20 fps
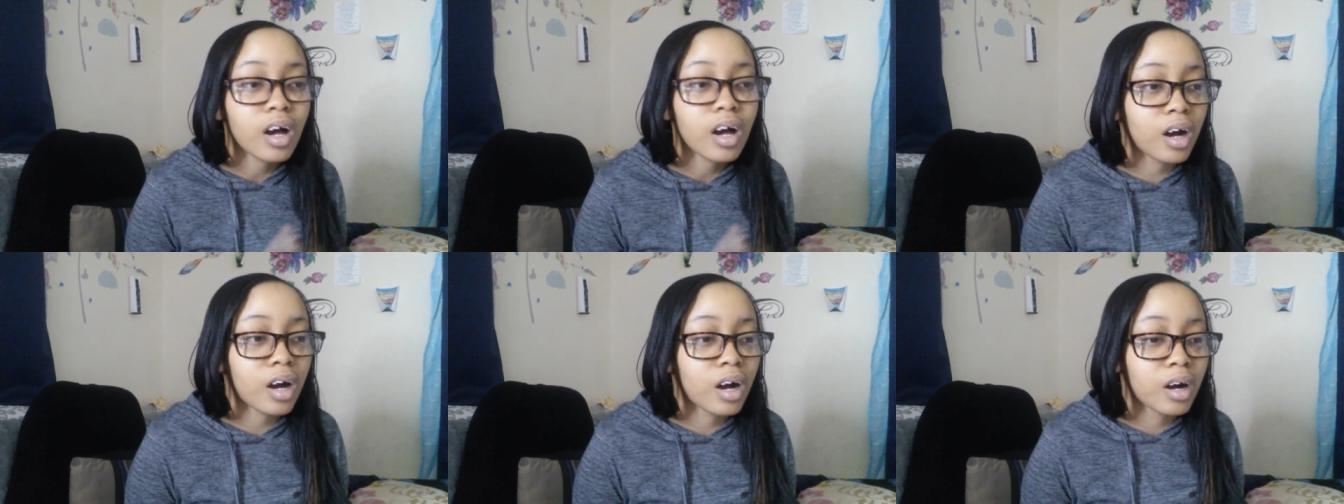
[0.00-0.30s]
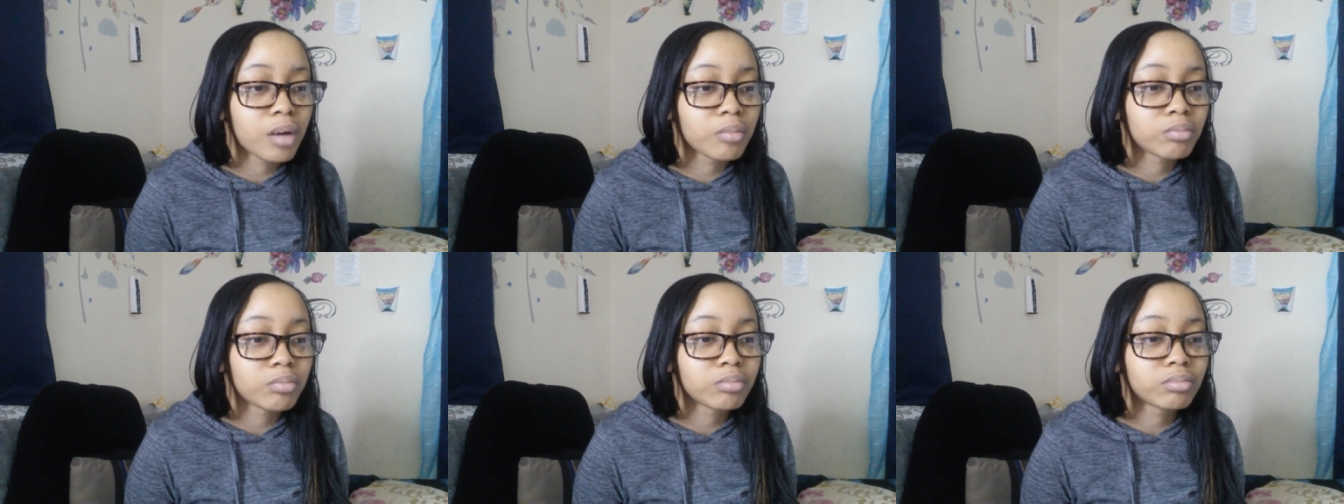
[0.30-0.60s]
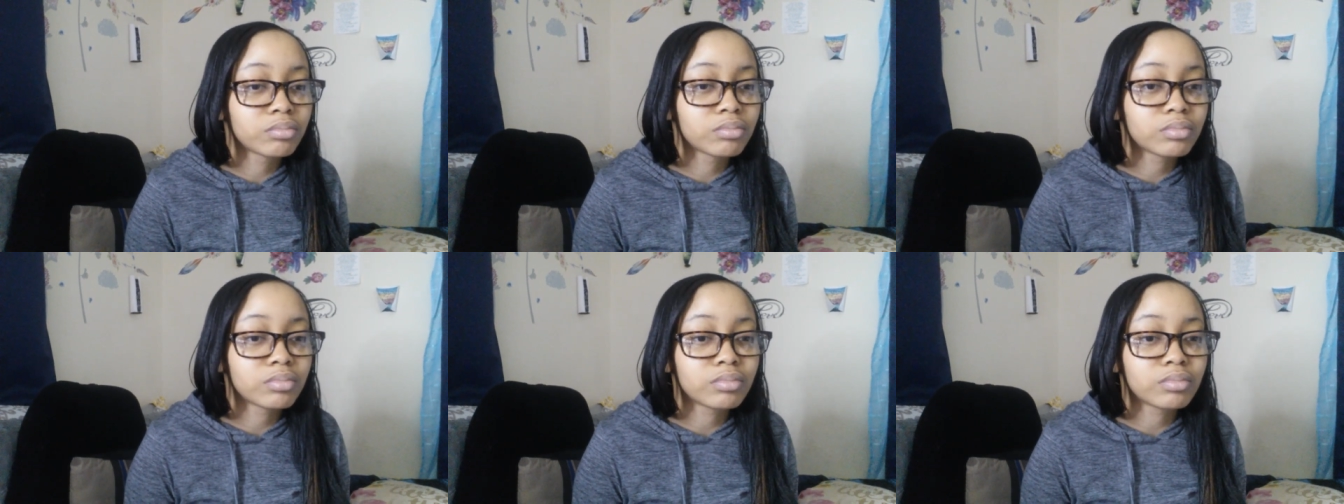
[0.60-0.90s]
Um,
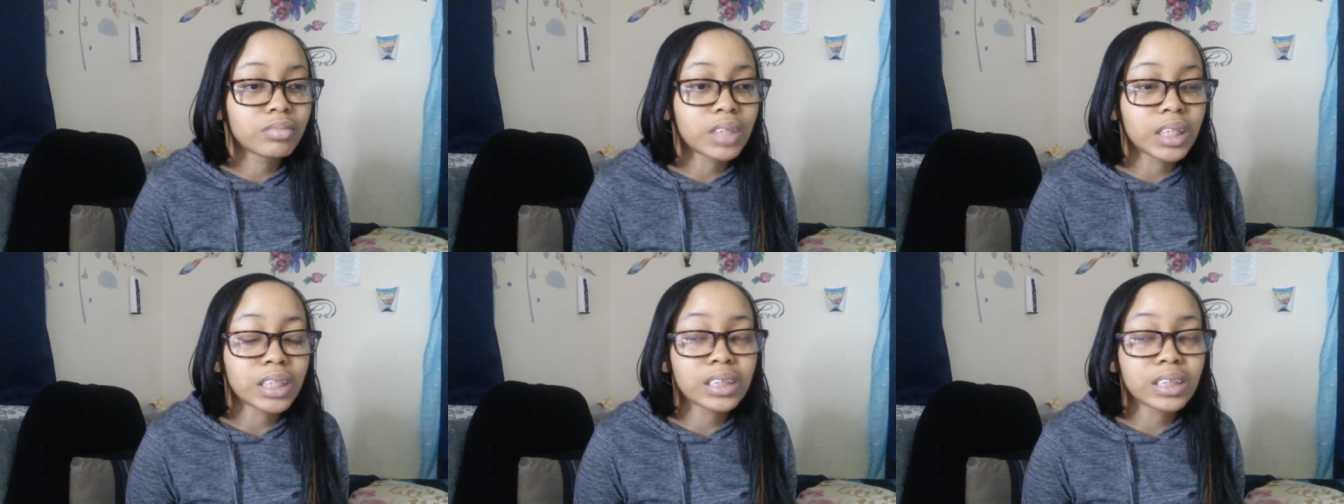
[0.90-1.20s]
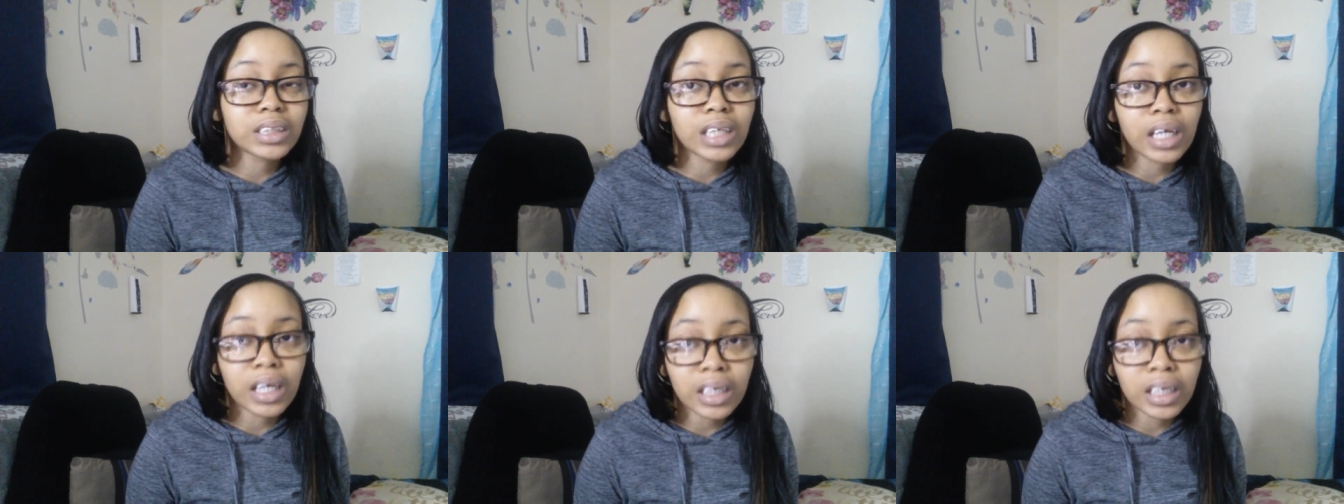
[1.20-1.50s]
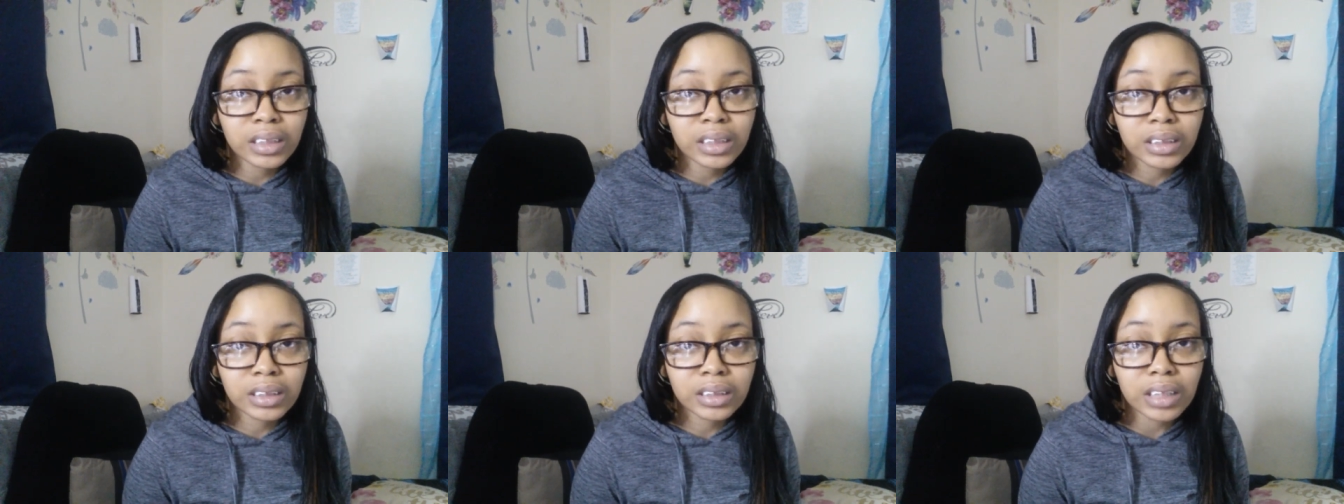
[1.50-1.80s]
his
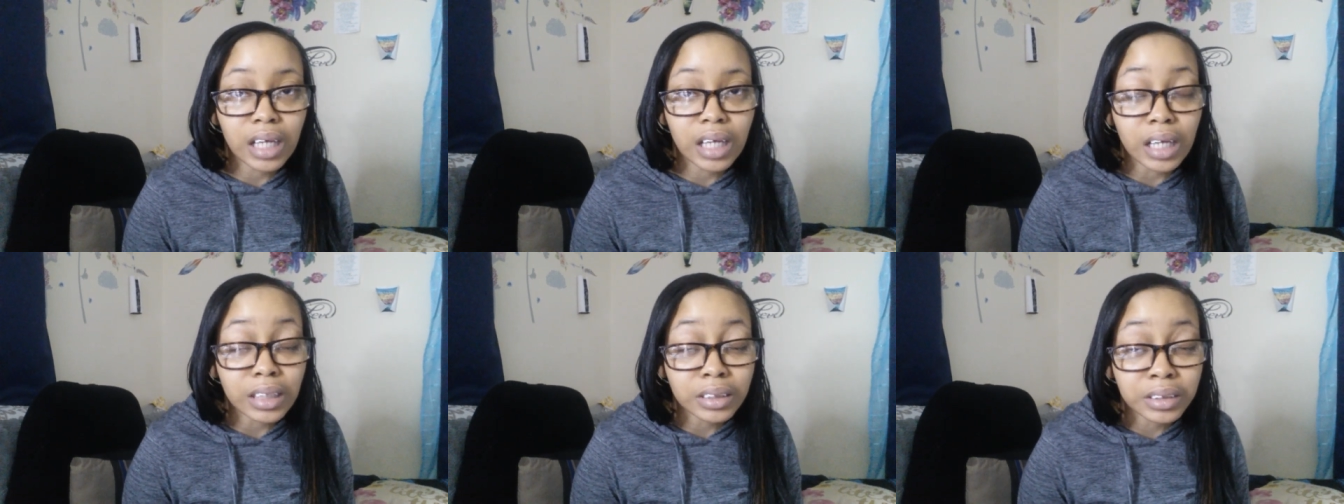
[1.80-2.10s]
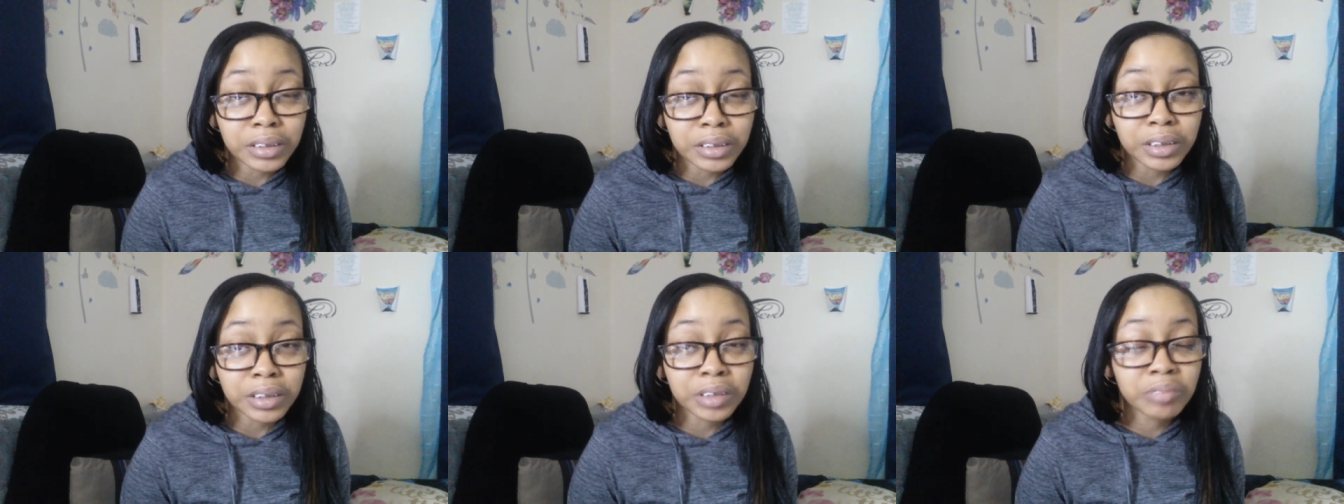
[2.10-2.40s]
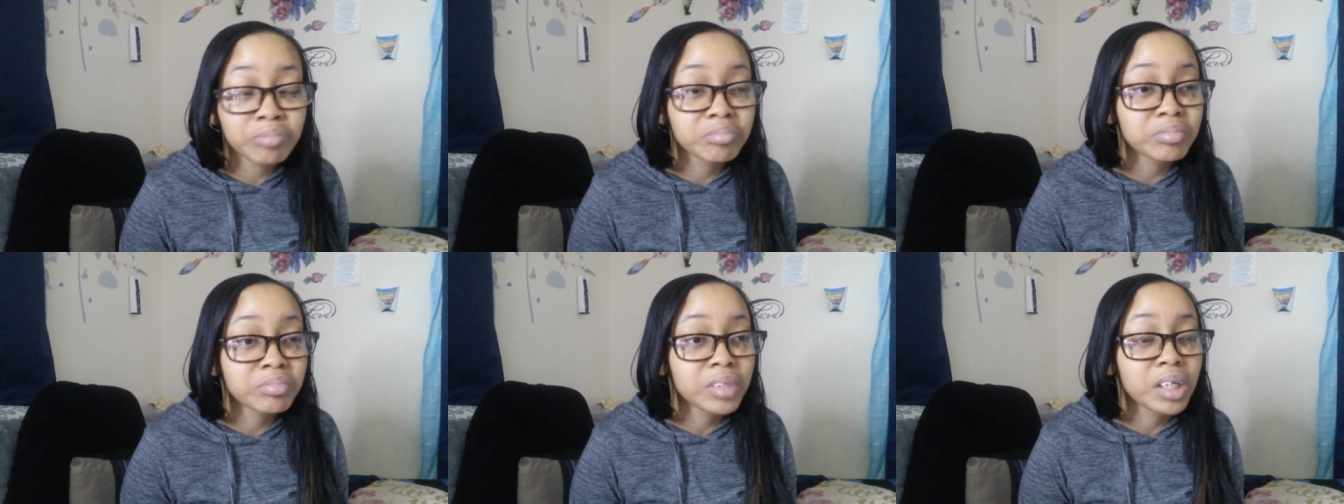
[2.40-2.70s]
ex
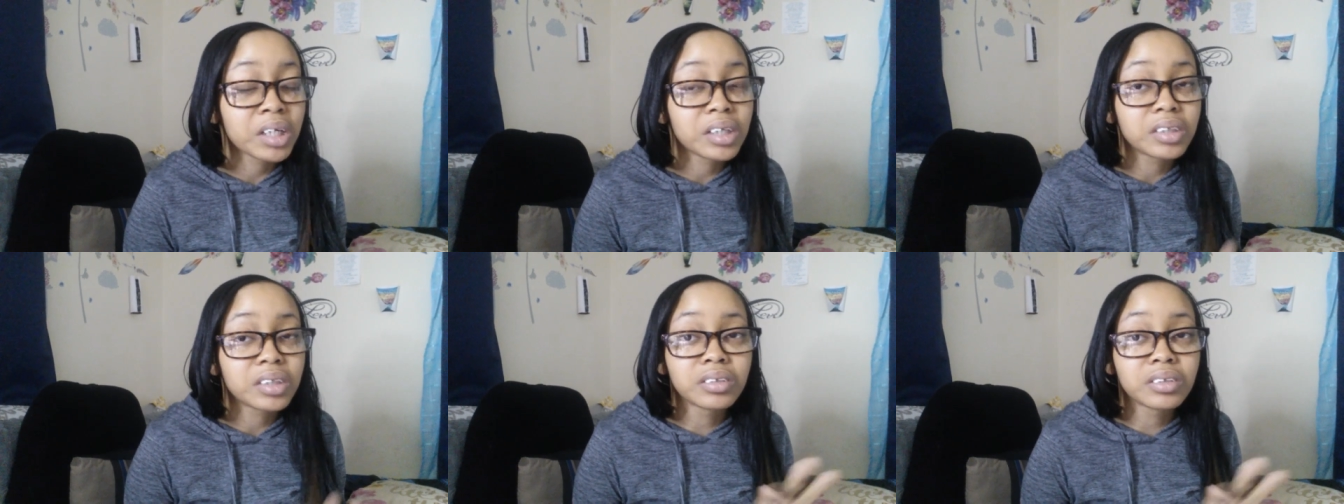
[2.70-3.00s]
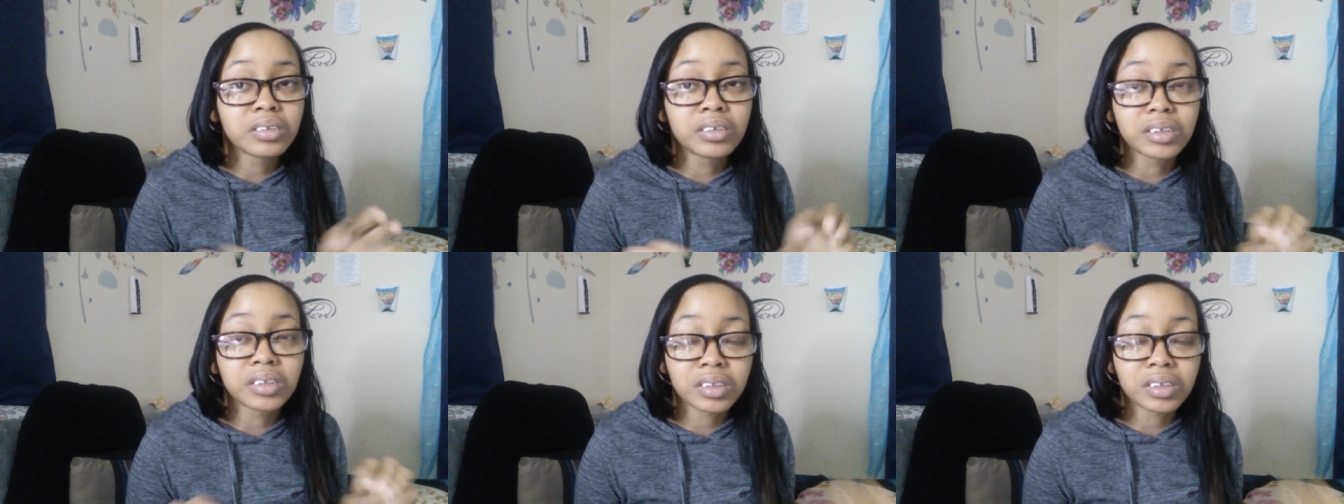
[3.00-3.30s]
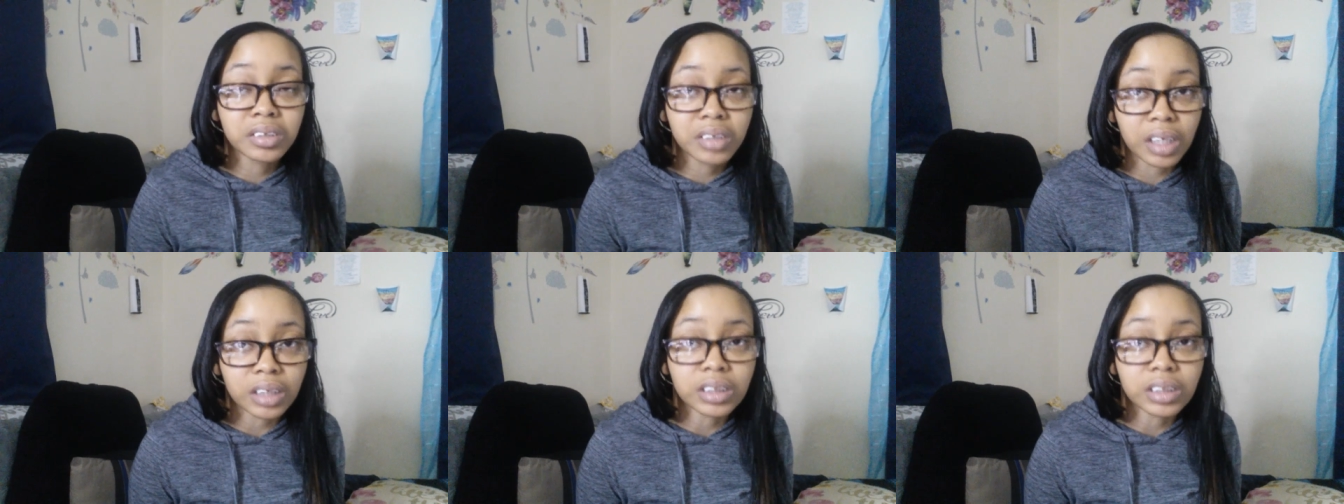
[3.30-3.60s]
Esther,
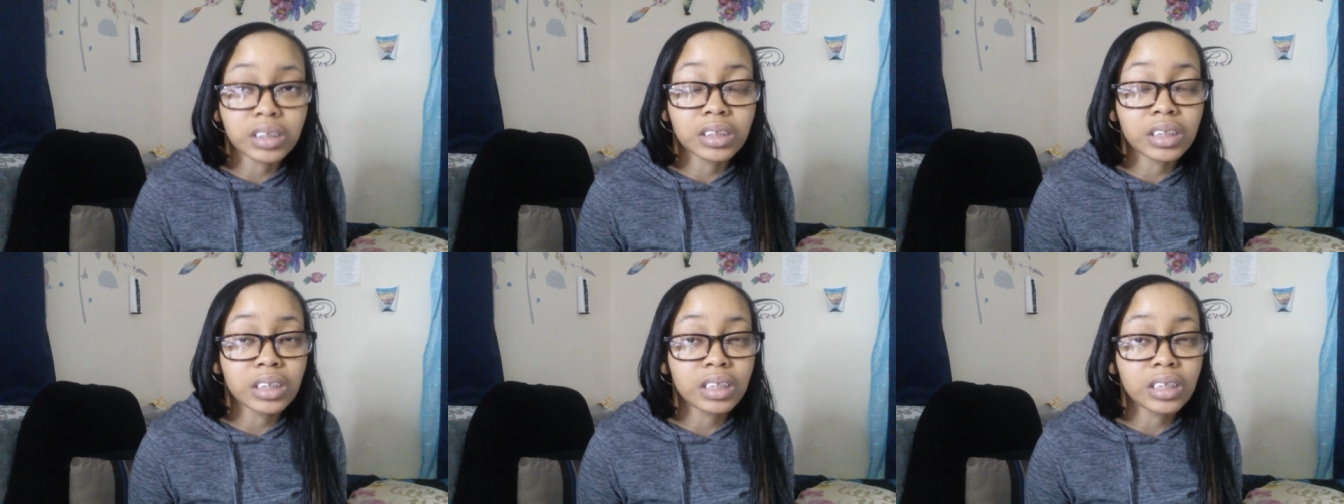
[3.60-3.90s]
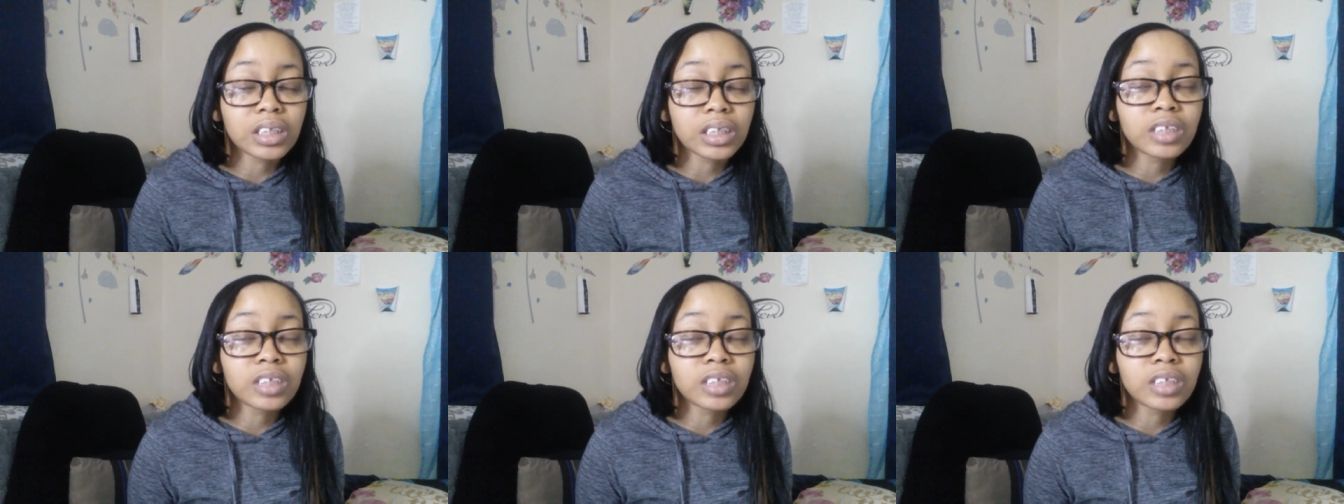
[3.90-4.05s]
disgusting.